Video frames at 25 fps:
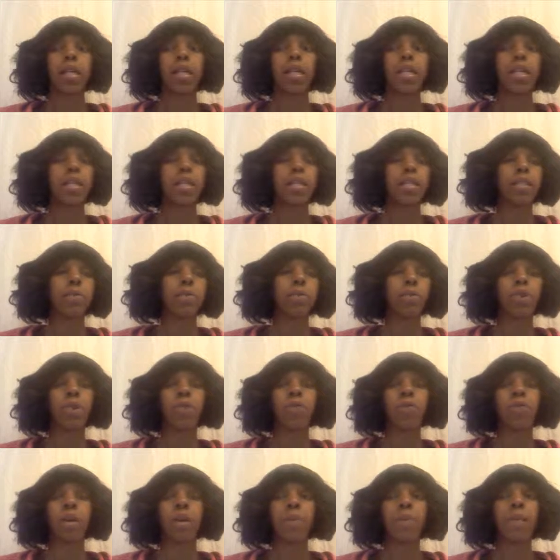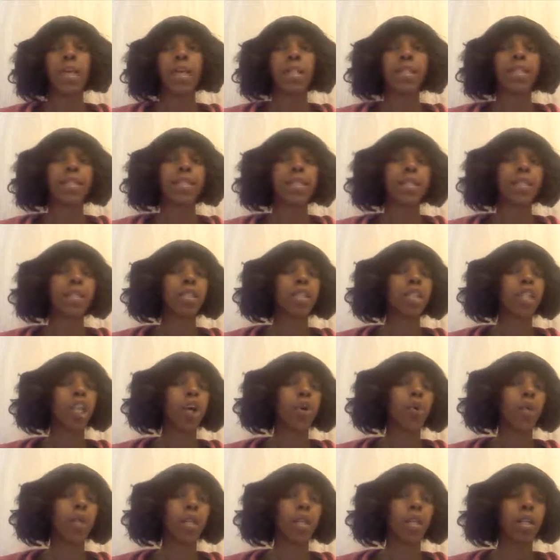is a program that assists
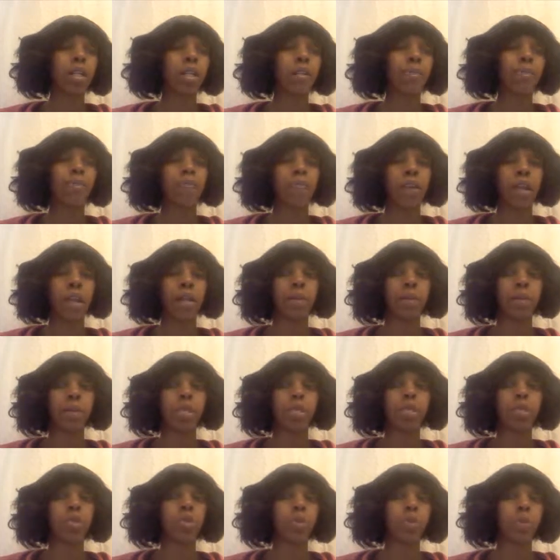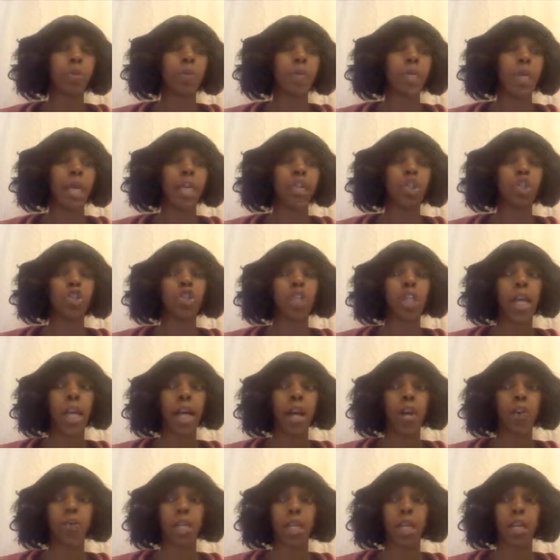low-income families to obtain
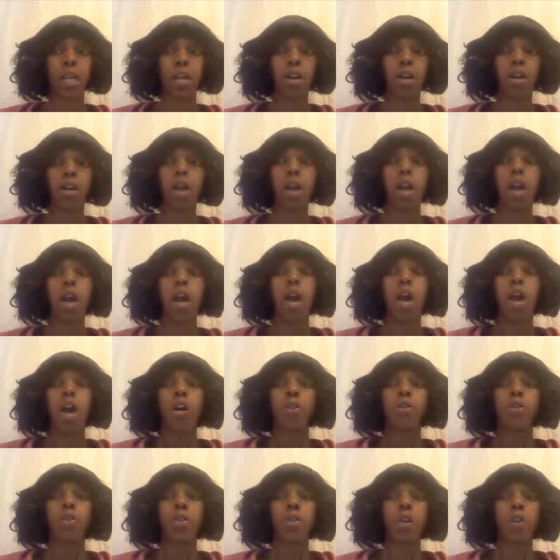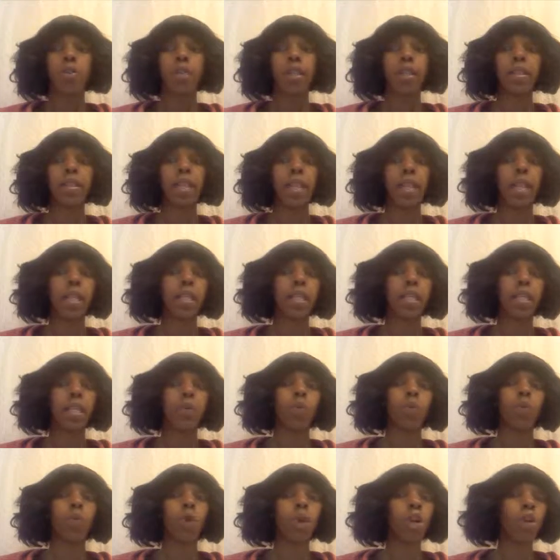child care so that they
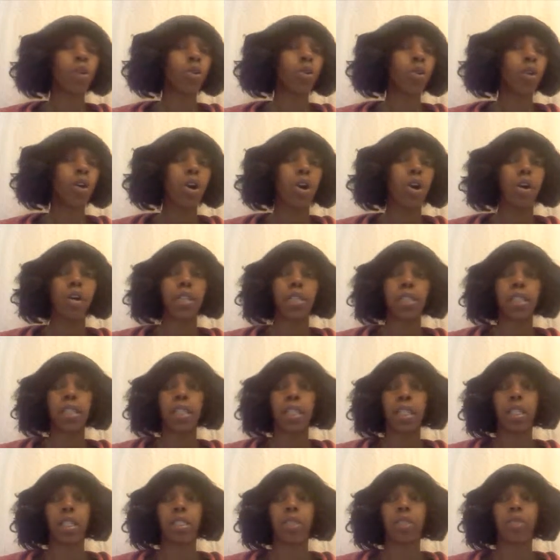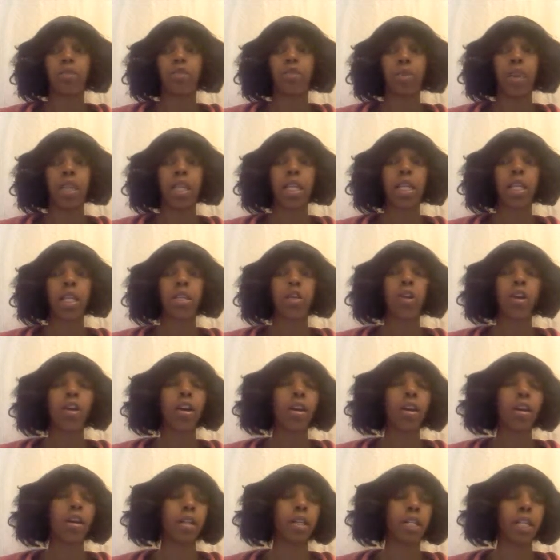can work or attend training or
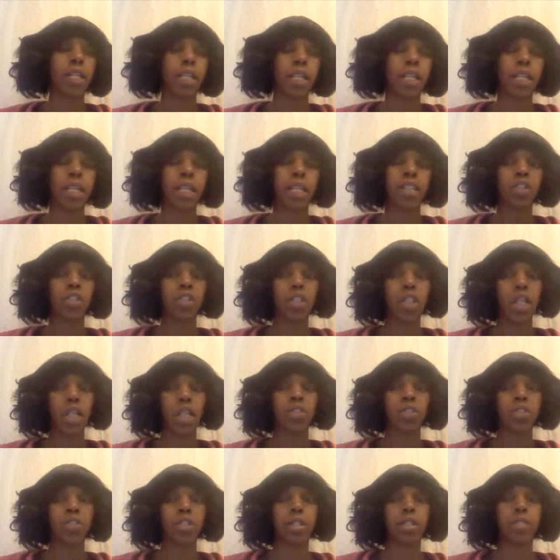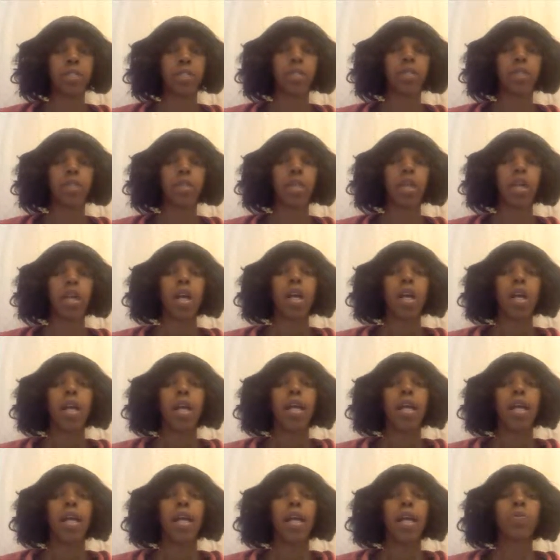get an education.
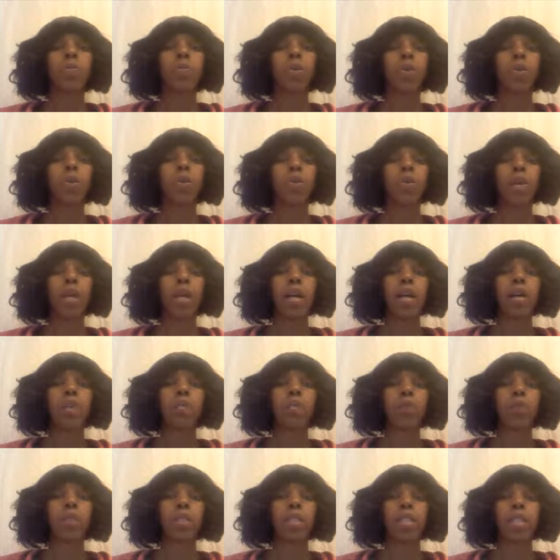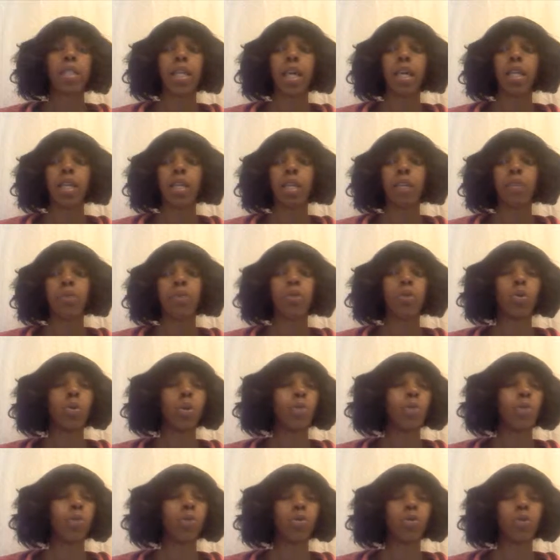This program was set up to
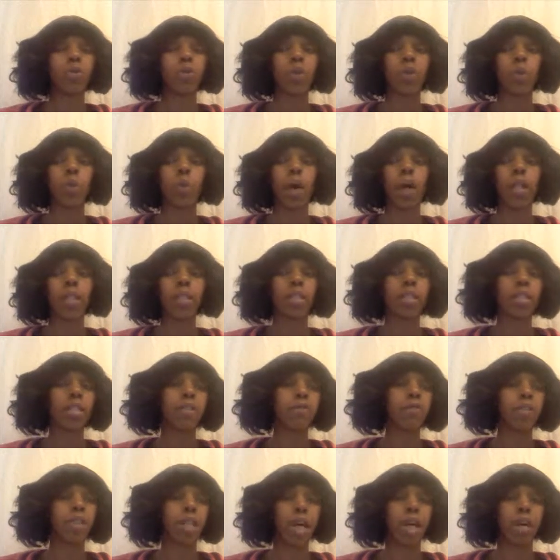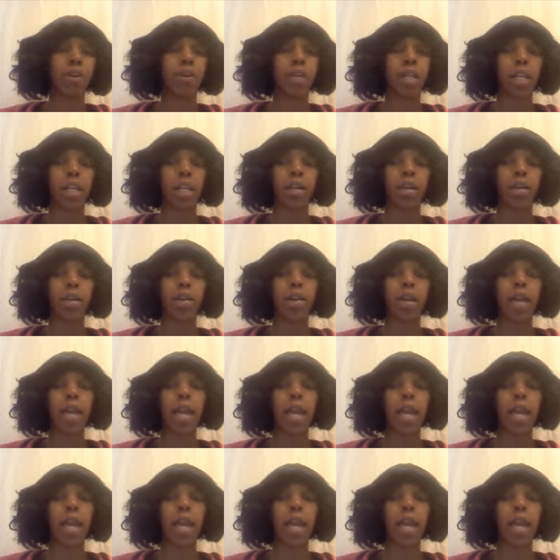improve the quality of child care